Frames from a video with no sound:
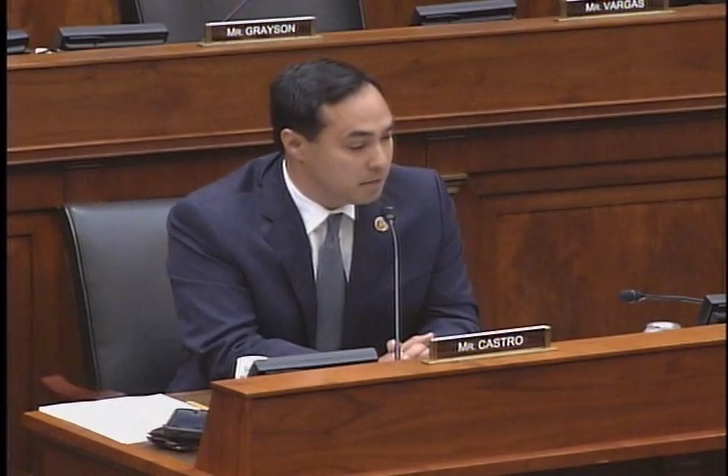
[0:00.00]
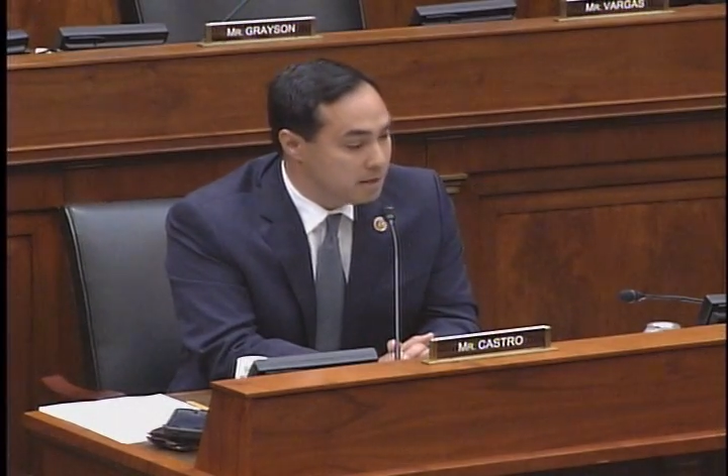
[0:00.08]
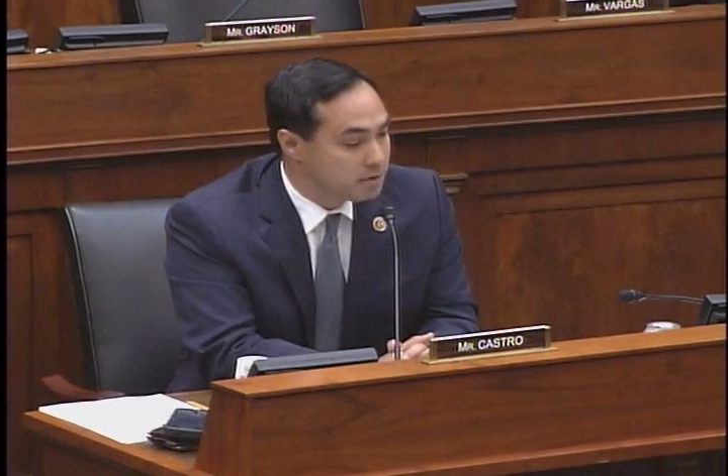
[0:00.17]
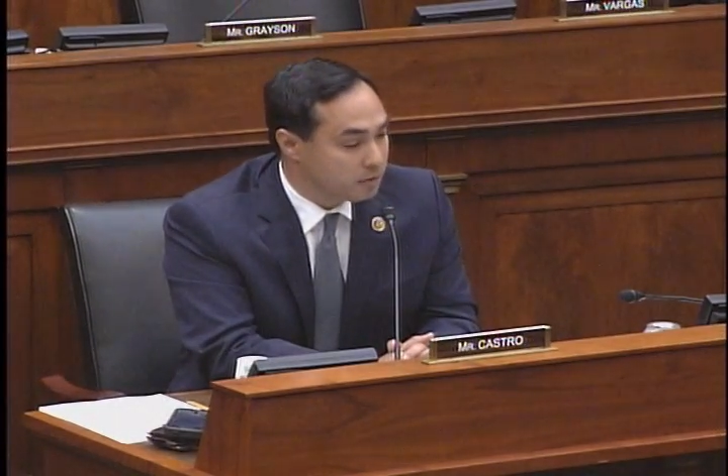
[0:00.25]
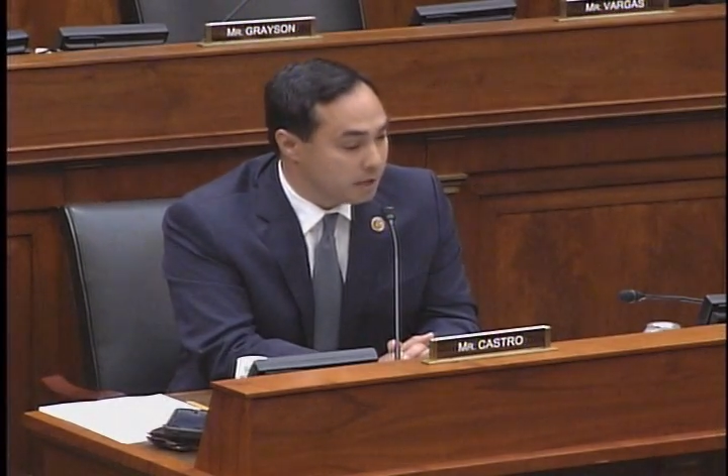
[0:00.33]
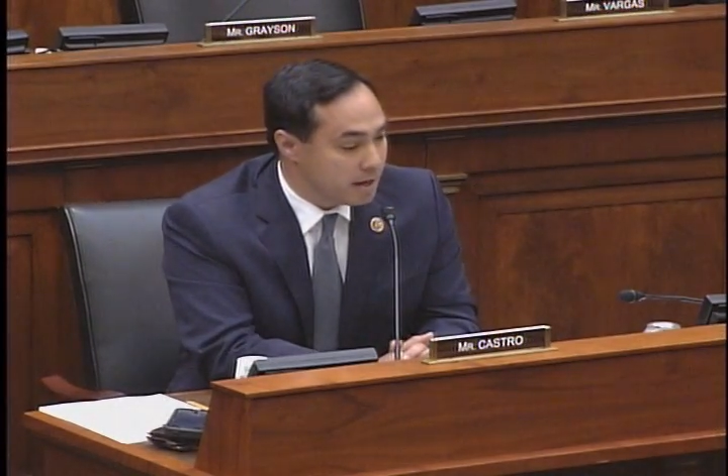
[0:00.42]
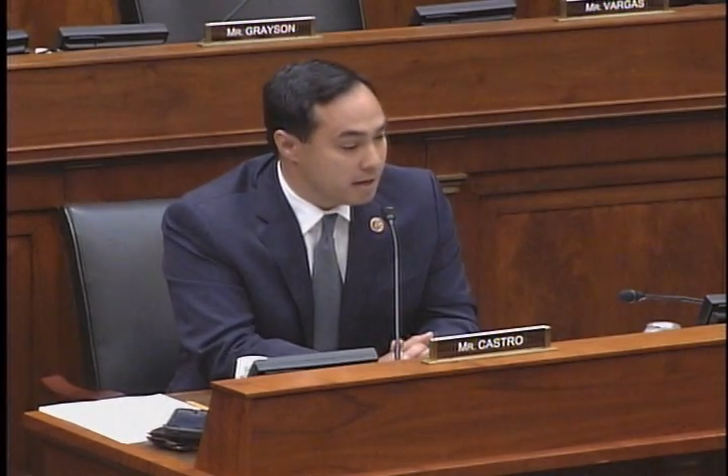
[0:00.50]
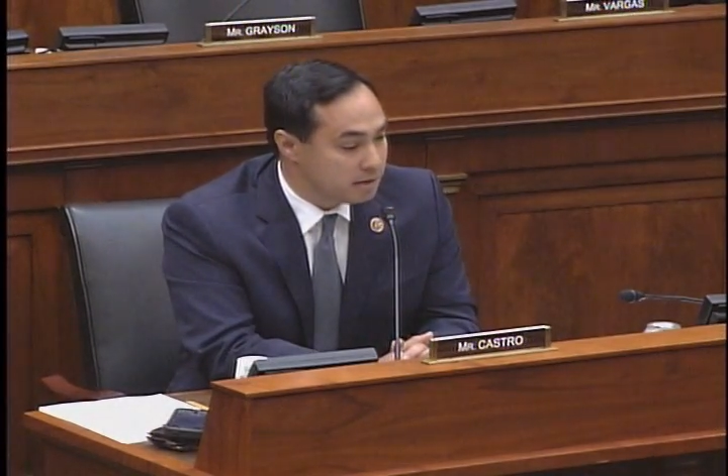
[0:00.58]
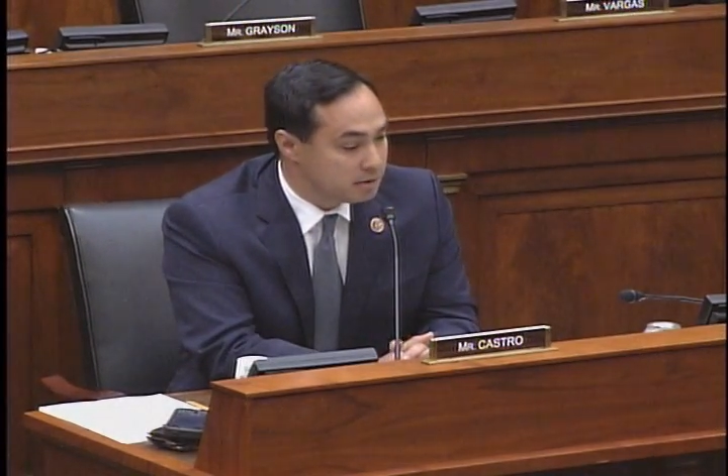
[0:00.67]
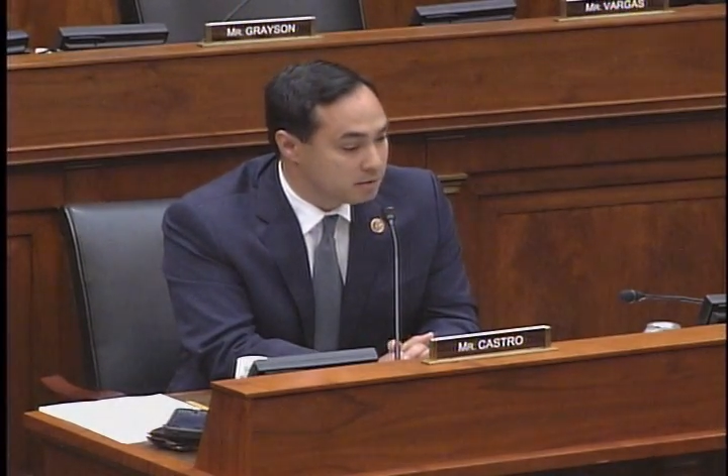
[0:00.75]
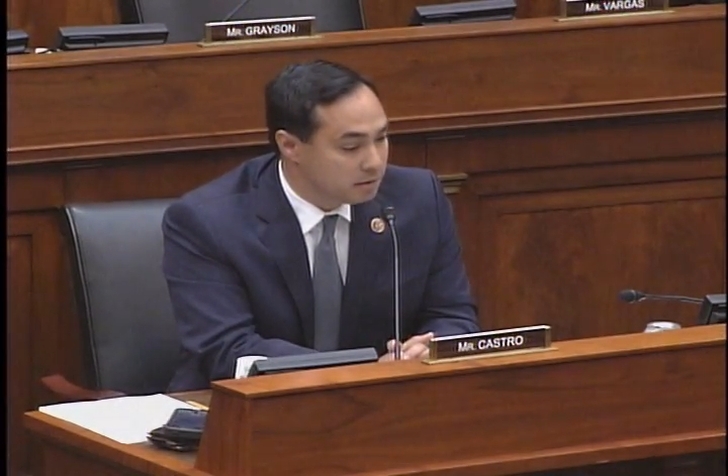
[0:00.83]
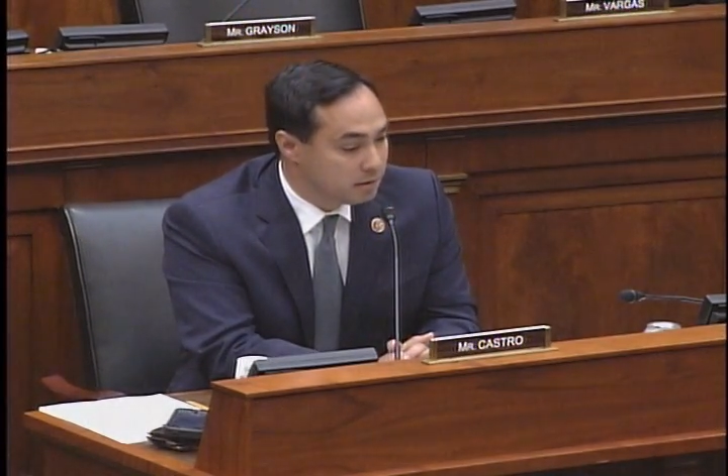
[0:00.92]
Meeks
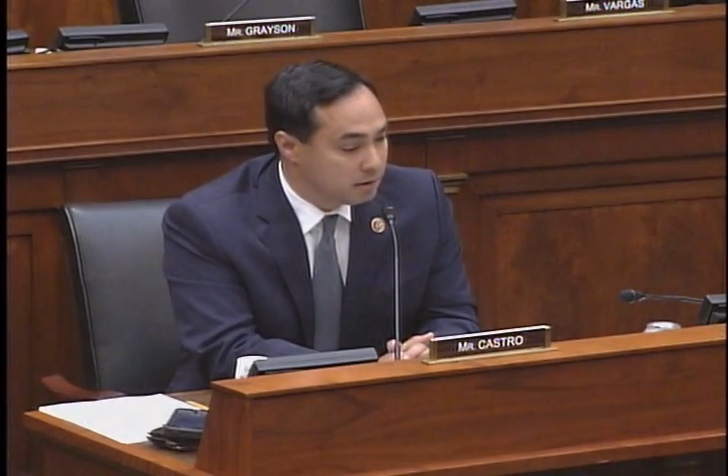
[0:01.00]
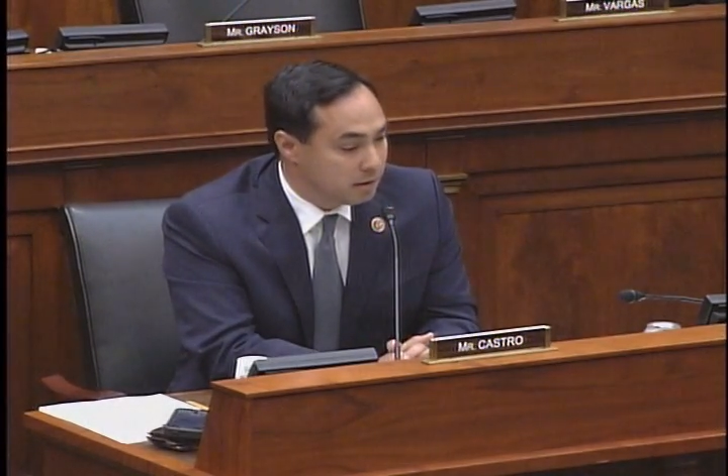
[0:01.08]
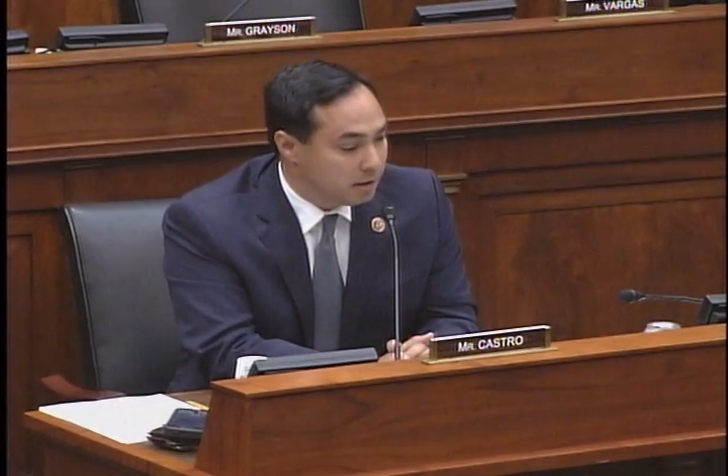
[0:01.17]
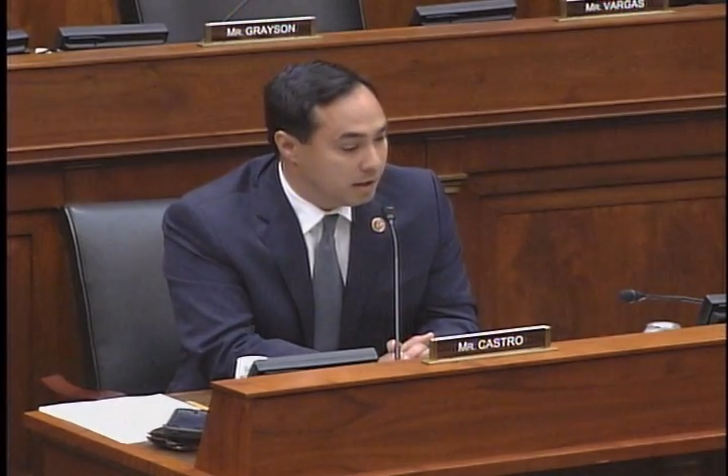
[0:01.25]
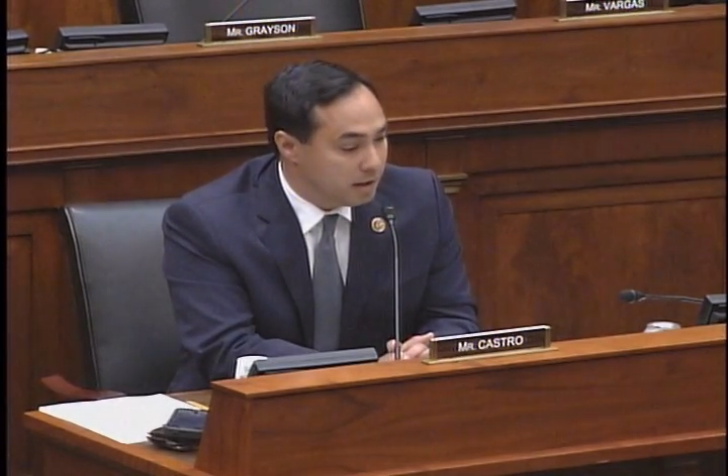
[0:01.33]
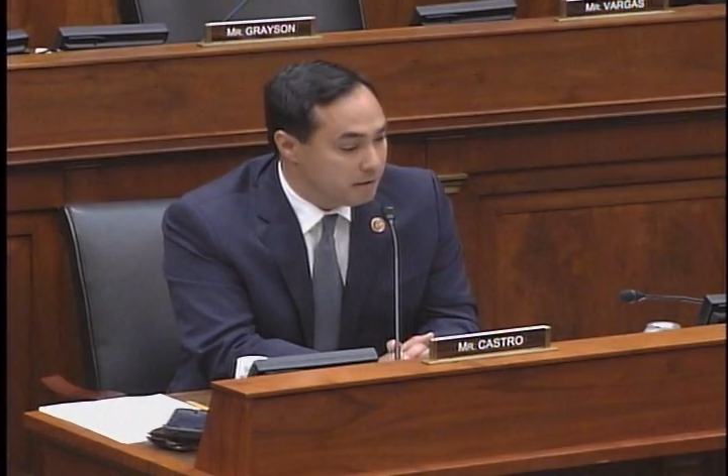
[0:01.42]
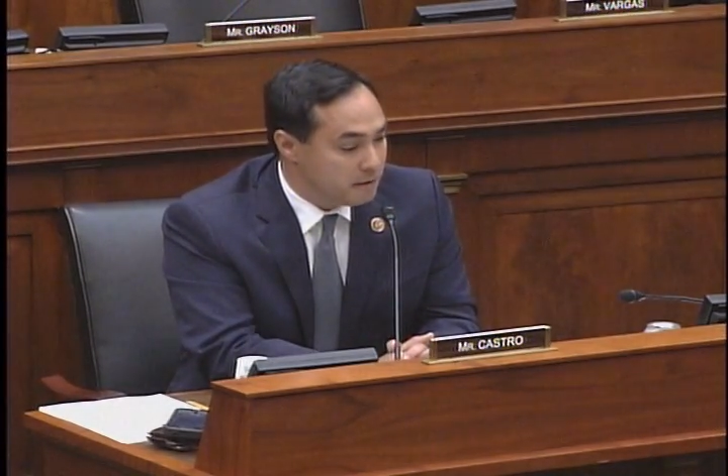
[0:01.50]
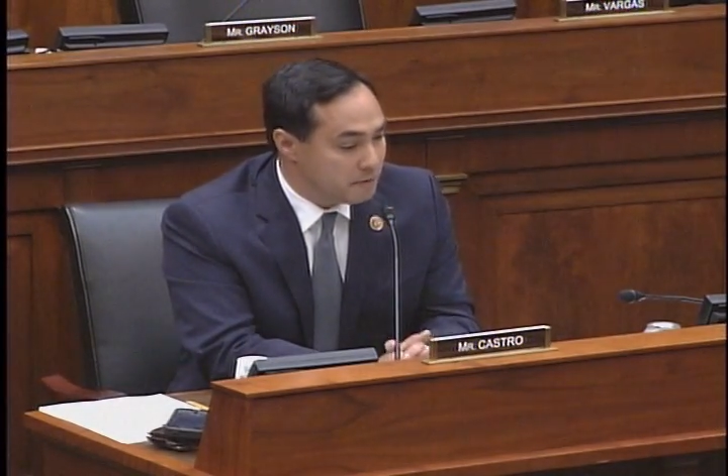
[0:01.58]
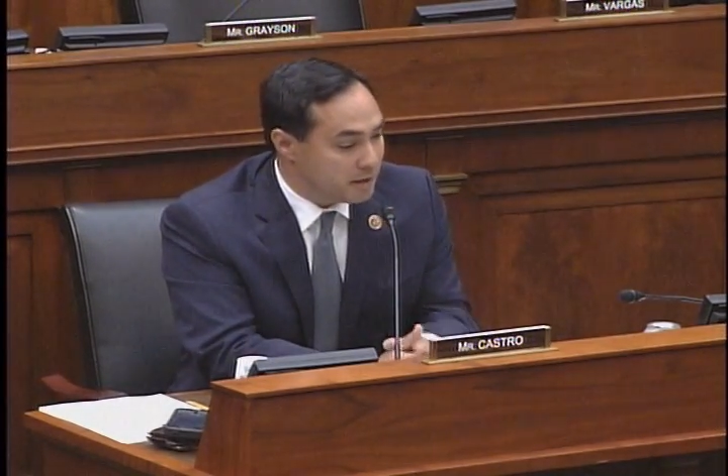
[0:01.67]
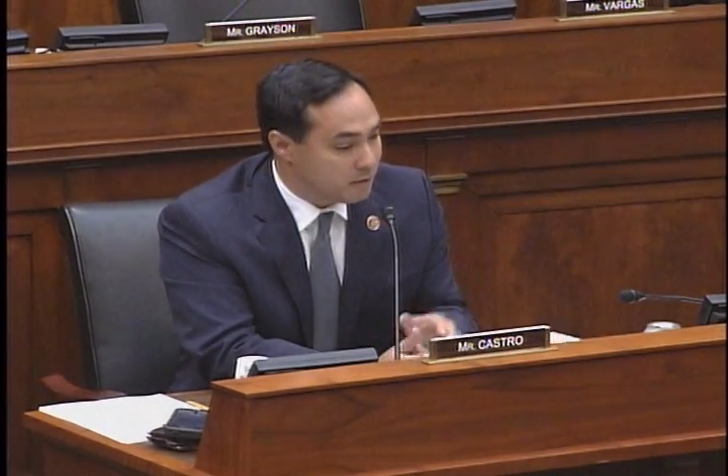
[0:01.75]
raised, that